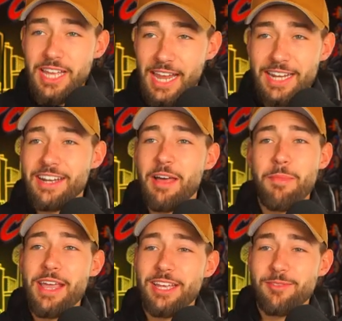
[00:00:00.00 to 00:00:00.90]
He did not
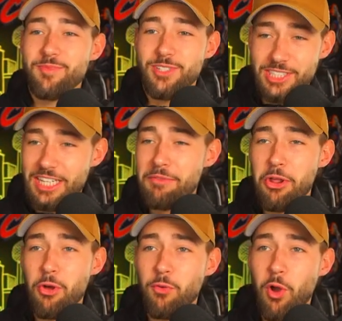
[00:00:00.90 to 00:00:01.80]
make it to 78
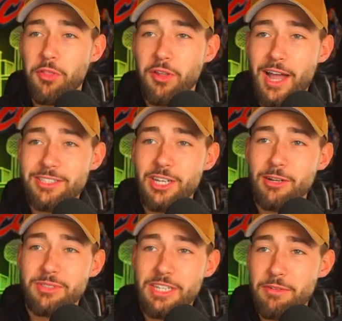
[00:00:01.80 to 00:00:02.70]
overall. The Lions took
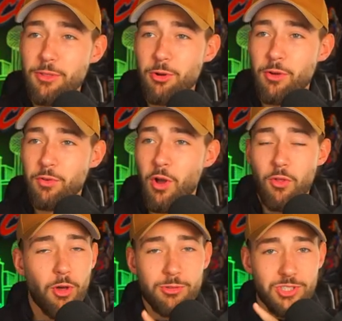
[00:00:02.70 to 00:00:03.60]
him 73rd overall.
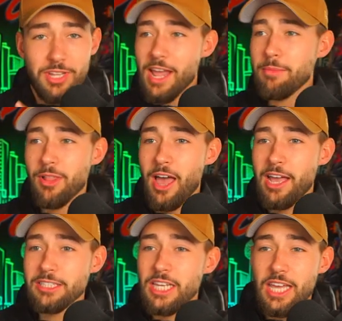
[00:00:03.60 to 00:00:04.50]
Those damn
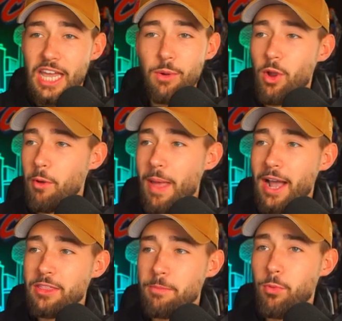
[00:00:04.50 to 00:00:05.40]
Lions. Here we are back
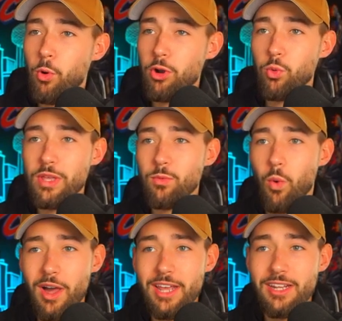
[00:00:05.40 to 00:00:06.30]
on the board. We
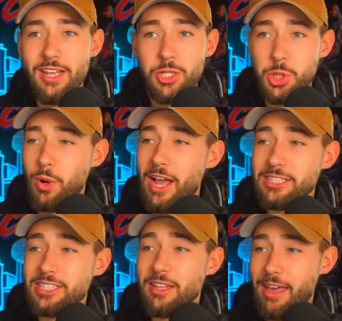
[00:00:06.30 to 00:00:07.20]
wanted
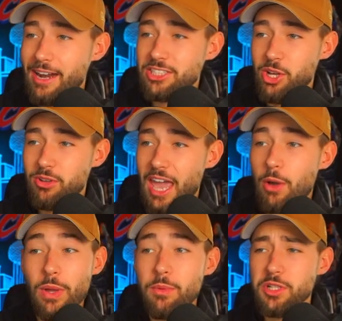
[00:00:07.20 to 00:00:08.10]
Trice. That is okay.
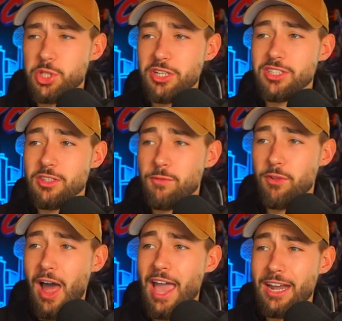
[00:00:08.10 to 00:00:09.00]
We will adjust on the fly.